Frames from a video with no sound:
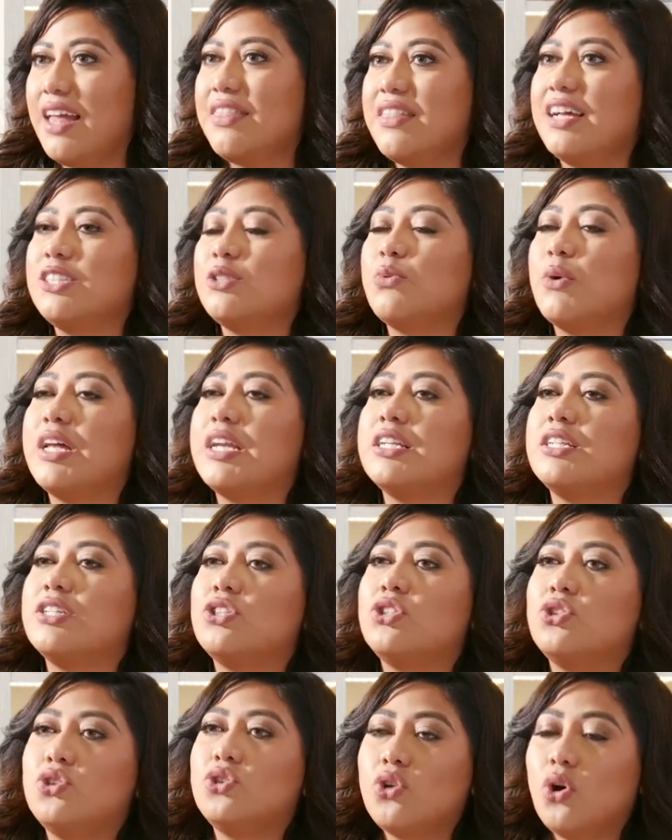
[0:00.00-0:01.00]
And that's why
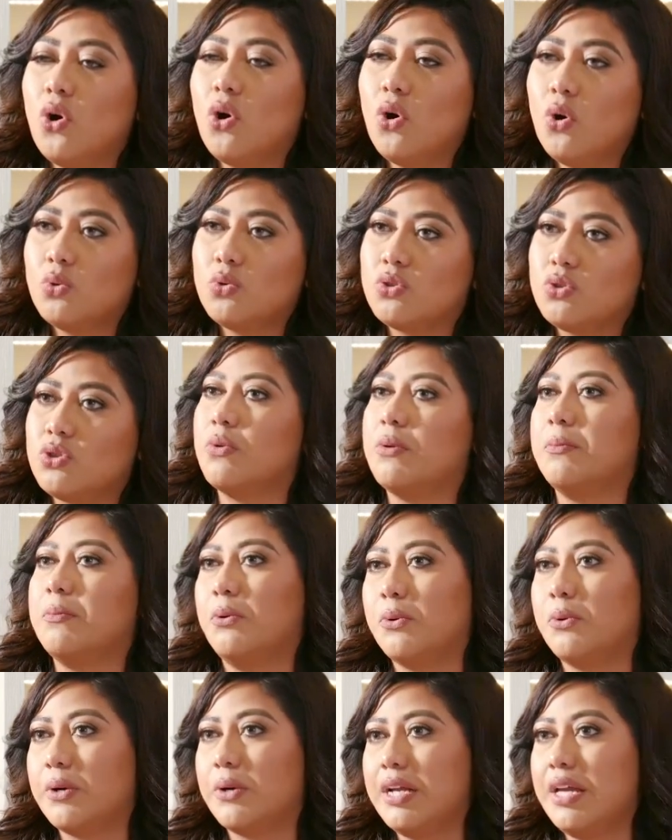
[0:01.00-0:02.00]
it is so,
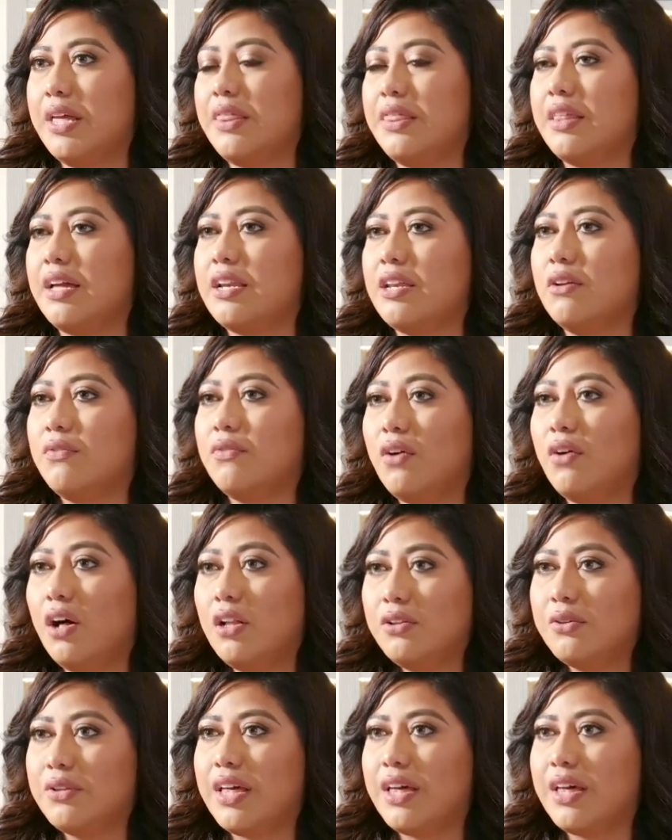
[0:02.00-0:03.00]
so important that you
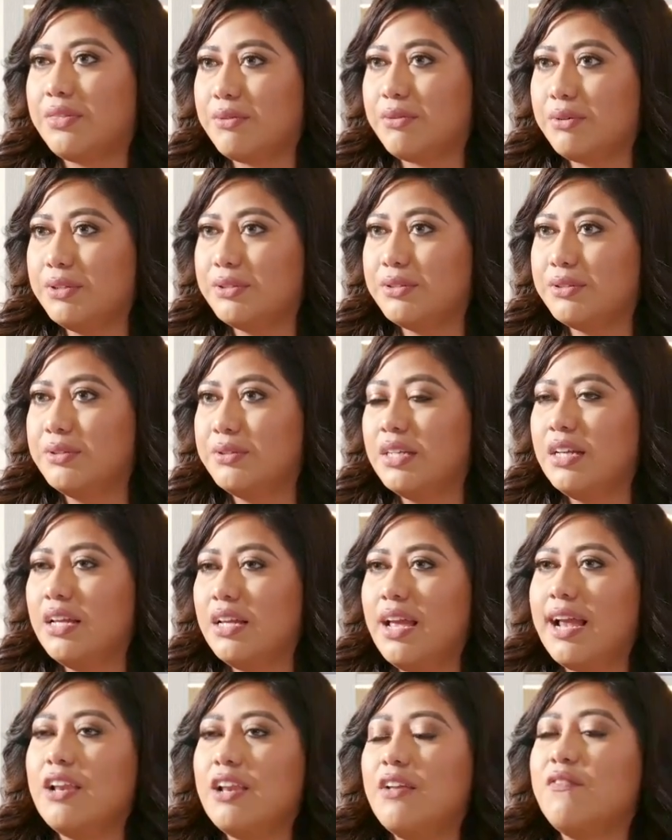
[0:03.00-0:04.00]
follow that through
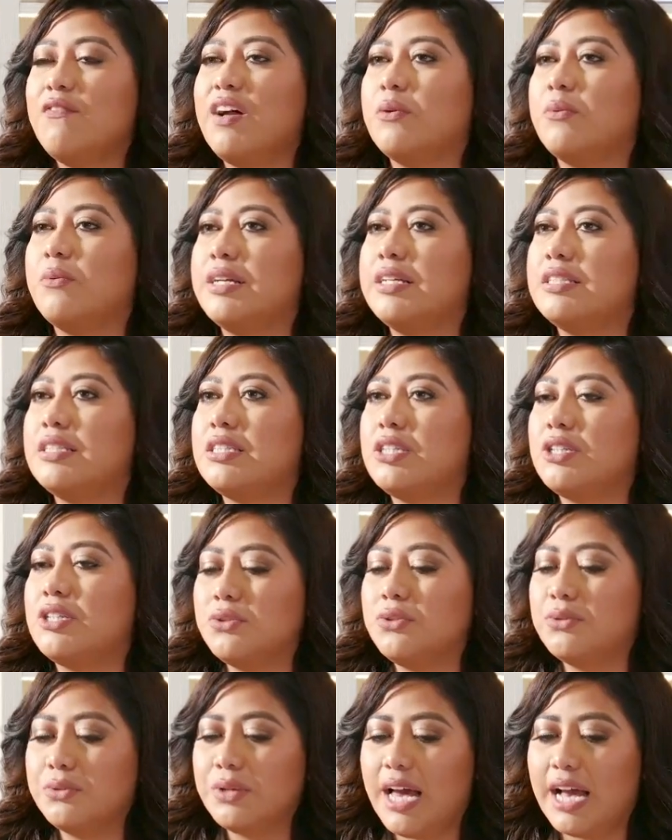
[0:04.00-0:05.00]
and you find ways
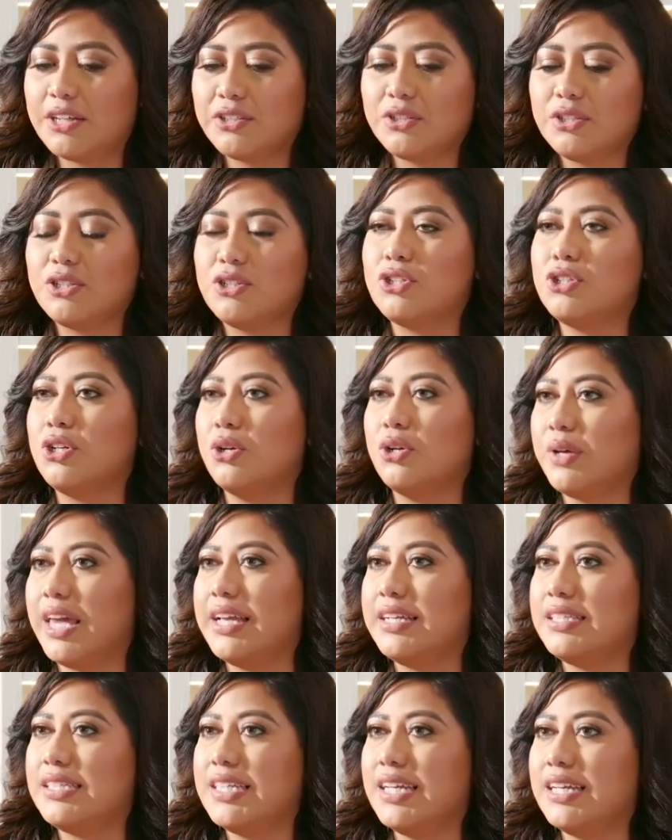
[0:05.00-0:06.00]
to actually
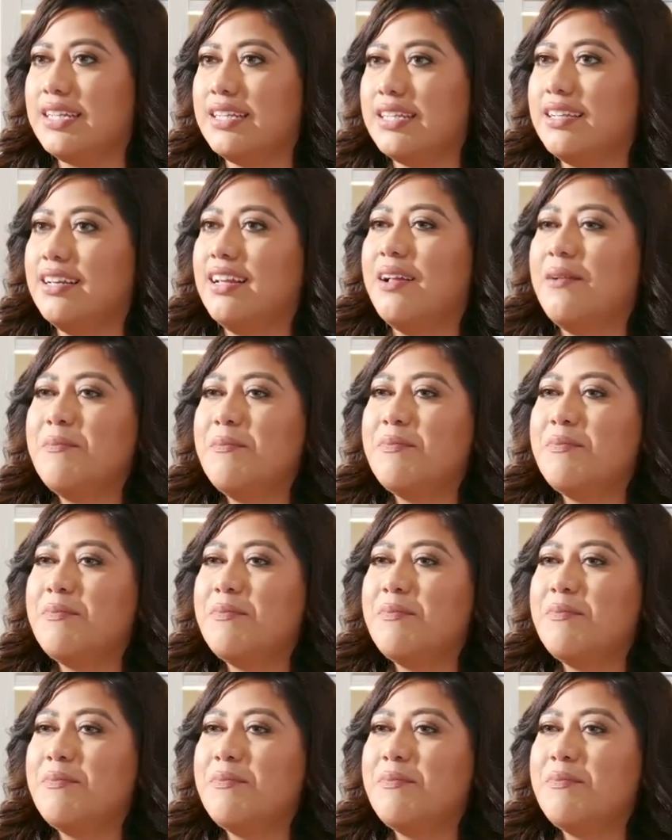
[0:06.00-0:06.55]
showcase it.